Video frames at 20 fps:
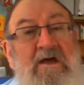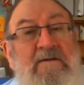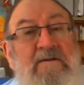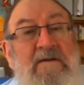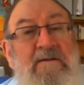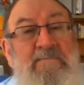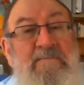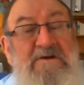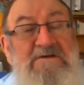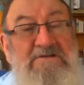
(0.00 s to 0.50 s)

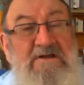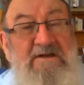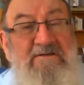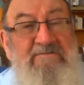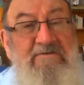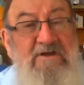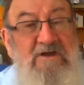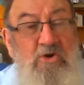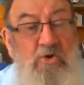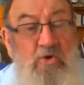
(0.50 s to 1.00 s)
must have
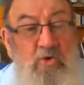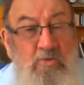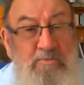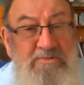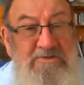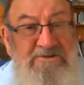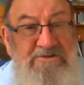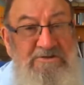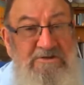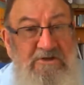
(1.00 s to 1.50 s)

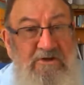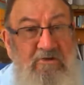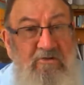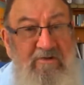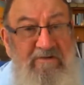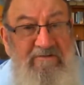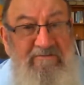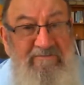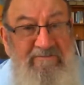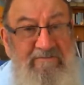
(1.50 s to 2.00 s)
enormous
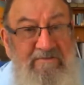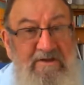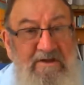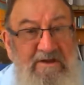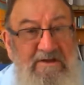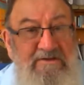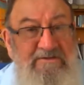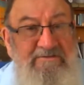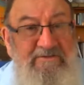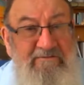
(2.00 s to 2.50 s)
grief
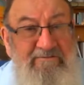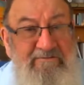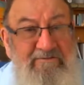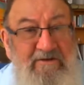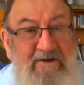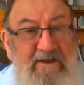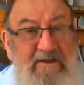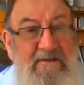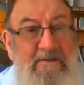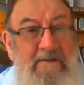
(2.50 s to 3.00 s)
and
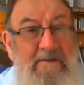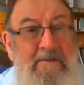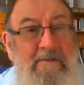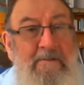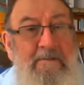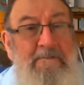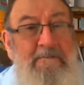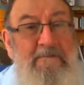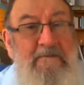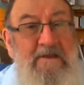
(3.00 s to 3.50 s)
suffering
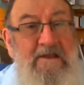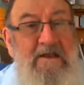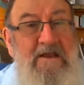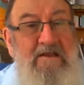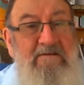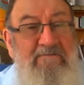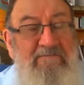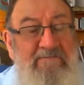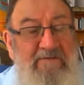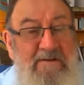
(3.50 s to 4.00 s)
in their
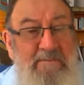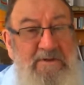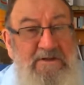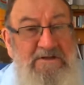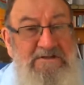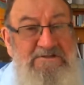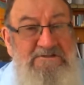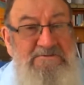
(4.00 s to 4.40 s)
families.